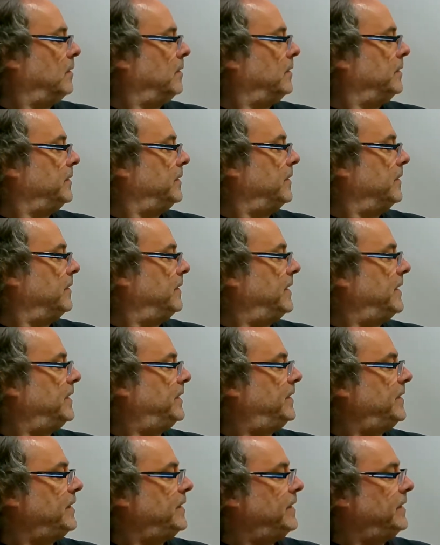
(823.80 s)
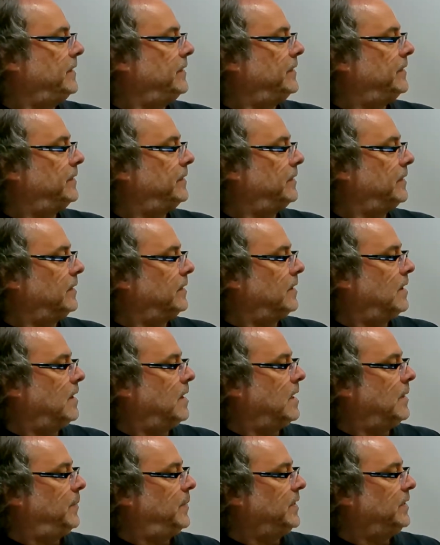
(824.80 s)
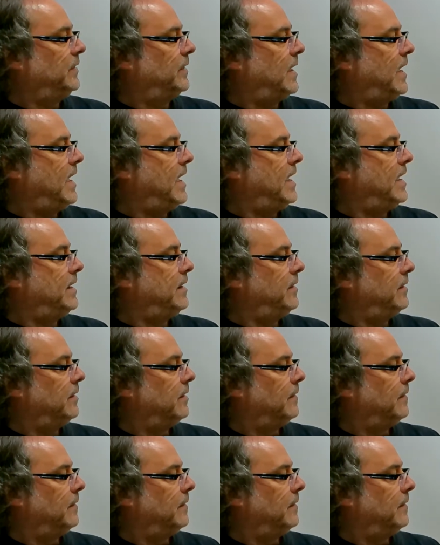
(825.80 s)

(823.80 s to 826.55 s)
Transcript: So this is upping the head.